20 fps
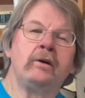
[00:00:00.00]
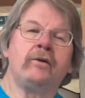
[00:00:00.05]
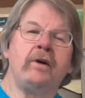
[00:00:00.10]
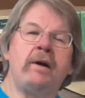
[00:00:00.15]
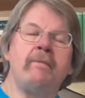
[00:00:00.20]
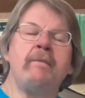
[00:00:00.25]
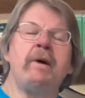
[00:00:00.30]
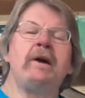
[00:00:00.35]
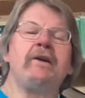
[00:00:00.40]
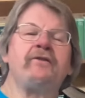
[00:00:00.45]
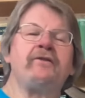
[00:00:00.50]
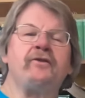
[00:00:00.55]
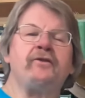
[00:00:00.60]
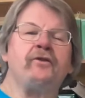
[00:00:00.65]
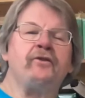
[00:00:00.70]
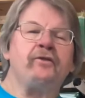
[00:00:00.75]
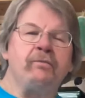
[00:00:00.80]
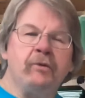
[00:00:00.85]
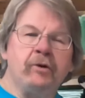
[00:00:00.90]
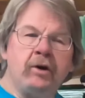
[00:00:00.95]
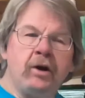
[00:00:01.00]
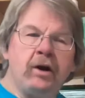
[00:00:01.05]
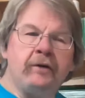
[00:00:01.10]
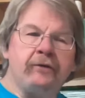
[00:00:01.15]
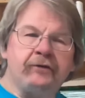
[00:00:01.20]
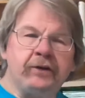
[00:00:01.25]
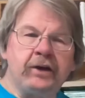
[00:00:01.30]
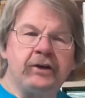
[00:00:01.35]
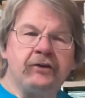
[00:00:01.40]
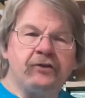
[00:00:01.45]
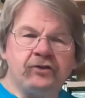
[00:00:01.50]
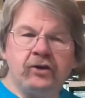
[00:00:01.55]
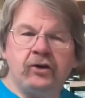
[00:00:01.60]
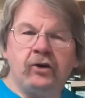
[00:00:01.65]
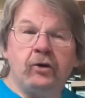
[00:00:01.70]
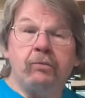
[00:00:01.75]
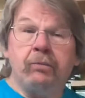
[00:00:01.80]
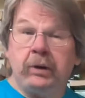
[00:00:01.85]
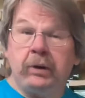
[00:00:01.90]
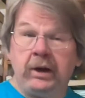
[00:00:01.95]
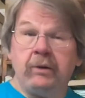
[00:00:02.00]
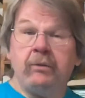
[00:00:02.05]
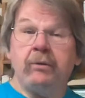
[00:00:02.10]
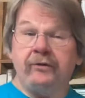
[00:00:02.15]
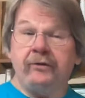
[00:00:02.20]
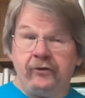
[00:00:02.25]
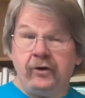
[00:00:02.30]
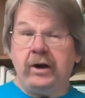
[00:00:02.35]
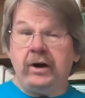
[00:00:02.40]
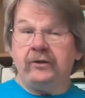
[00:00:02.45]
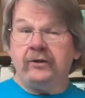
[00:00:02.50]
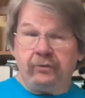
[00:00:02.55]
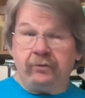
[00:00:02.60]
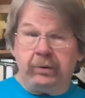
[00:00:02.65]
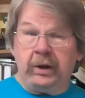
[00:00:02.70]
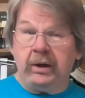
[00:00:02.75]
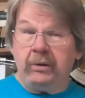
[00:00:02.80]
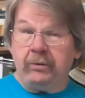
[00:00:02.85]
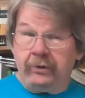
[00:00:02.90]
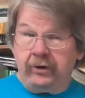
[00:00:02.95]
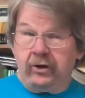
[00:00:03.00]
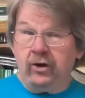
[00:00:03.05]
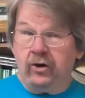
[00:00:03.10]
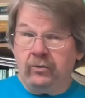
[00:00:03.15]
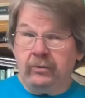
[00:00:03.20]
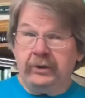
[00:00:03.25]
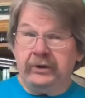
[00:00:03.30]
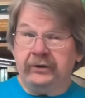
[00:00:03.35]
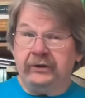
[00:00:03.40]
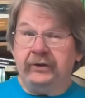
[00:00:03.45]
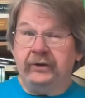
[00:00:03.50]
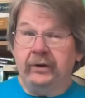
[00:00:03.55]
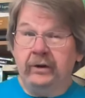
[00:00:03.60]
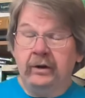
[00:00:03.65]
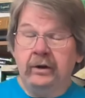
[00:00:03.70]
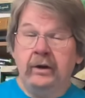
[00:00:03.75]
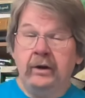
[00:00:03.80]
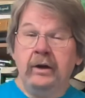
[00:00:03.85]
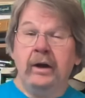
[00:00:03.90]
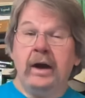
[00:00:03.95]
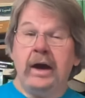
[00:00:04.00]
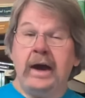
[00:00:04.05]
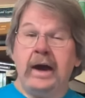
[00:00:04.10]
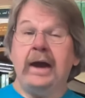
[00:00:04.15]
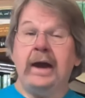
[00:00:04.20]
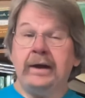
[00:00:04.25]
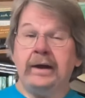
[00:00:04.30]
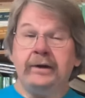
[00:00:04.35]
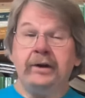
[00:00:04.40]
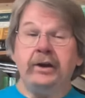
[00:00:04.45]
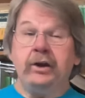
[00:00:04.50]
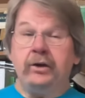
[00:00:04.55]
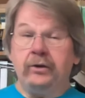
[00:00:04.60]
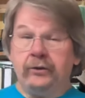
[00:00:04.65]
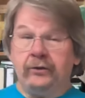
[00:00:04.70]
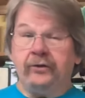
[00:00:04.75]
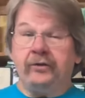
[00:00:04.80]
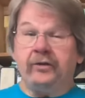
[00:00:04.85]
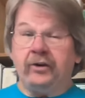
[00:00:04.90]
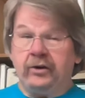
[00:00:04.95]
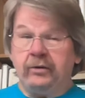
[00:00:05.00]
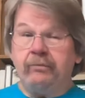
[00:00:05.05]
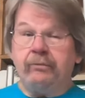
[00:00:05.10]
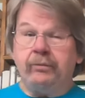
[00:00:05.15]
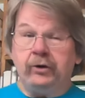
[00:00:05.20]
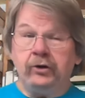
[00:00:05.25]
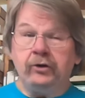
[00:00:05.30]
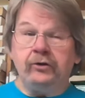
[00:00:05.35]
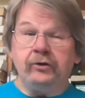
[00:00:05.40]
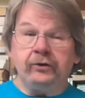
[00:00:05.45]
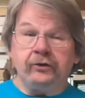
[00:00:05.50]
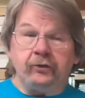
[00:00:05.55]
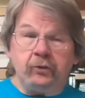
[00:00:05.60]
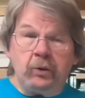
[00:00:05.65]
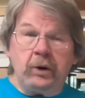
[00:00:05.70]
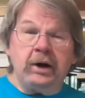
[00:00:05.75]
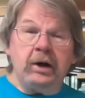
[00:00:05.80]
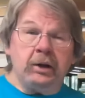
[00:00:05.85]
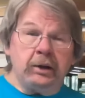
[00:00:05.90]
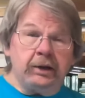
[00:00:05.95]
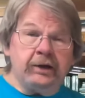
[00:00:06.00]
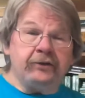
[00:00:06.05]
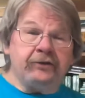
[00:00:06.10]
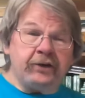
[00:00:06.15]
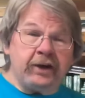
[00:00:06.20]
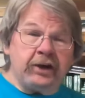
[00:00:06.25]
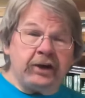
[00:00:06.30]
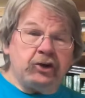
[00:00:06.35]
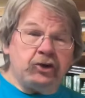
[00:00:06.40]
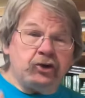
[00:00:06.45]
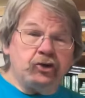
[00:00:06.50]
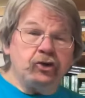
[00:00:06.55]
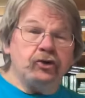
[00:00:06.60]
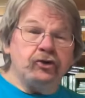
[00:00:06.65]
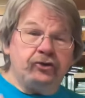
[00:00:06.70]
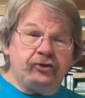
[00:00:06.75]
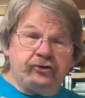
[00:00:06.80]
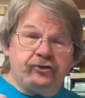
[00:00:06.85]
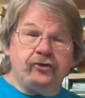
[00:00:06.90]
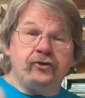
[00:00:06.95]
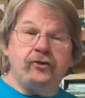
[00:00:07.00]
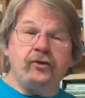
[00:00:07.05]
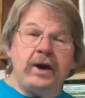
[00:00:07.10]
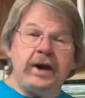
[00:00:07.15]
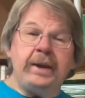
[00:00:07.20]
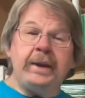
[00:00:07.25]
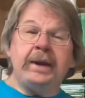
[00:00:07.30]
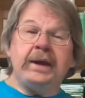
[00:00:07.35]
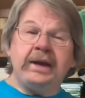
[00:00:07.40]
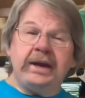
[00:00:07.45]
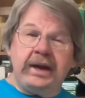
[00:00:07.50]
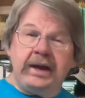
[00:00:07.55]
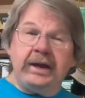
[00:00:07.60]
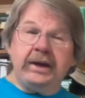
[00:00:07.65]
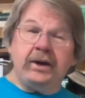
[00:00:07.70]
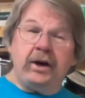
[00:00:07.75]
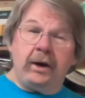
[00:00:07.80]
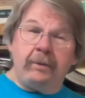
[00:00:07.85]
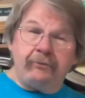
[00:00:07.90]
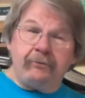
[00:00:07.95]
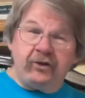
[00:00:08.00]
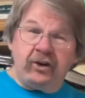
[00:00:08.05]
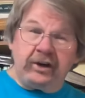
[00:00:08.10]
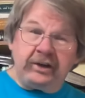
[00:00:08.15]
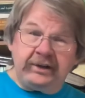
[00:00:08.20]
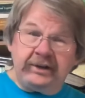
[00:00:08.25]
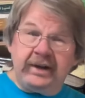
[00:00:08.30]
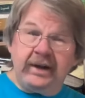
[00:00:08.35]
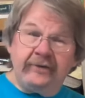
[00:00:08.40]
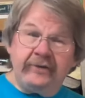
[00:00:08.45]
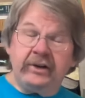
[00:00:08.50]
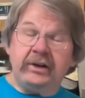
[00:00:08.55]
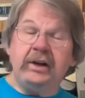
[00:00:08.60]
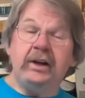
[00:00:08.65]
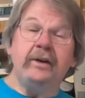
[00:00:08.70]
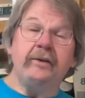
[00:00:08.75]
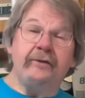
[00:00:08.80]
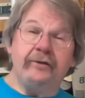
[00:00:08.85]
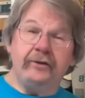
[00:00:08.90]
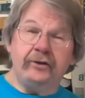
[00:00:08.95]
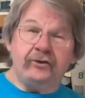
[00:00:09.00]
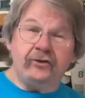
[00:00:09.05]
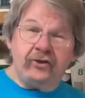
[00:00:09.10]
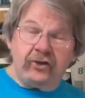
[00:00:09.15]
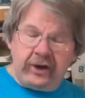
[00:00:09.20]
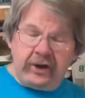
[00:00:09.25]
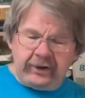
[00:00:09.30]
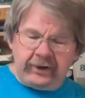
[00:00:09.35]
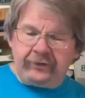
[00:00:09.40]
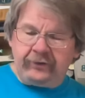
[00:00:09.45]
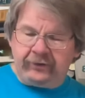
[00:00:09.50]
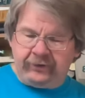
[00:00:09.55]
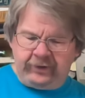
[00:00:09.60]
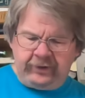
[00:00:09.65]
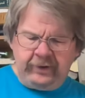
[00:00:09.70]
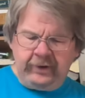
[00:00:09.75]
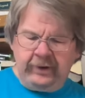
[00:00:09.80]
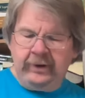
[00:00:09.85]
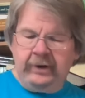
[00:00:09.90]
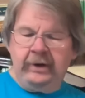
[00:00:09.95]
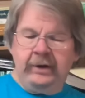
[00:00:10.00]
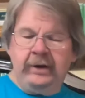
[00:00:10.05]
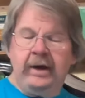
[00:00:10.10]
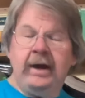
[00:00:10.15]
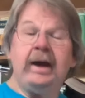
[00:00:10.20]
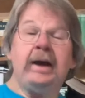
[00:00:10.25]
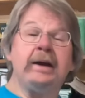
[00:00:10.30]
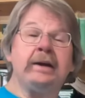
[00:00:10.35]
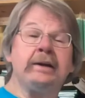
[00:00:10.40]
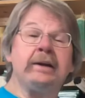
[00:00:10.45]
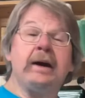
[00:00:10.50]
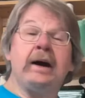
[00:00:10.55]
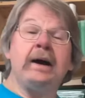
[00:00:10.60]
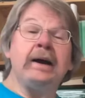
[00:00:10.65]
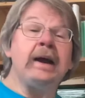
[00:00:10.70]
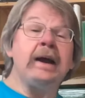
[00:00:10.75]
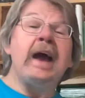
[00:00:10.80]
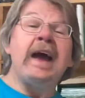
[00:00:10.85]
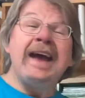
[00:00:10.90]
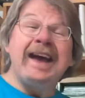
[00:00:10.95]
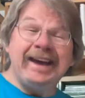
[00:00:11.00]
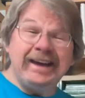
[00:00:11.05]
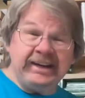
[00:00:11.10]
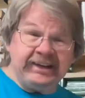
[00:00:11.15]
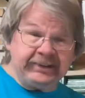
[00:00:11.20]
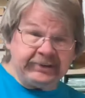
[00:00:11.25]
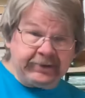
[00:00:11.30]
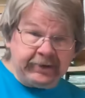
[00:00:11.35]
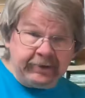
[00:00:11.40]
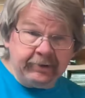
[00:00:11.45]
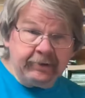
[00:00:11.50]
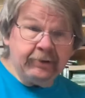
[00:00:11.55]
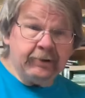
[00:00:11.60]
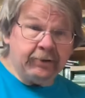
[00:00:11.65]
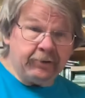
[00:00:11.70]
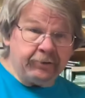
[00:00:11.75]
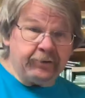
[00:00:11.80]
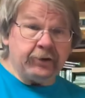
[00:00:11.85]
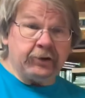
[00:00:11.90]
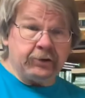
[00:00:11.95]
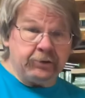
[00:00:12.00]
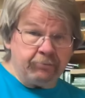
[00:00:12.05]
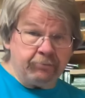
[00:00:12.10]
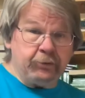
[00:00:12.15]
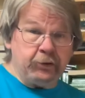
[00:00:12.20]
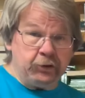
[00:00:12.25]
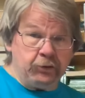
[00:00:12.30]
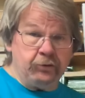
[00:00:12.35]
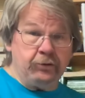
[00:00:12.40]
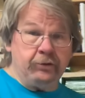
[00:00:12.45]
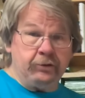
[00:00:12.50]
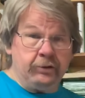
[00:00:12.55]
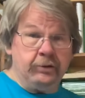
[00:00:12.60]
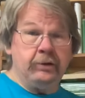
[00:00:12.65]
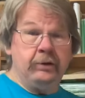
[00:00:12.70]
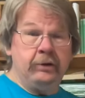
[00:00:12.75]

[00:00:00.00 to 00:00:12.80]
Grandmaster Smirnov says, you know, play with friends, play with humans, and use the computer as well. It's a good training in objectivity of your chess. And I hate the computer.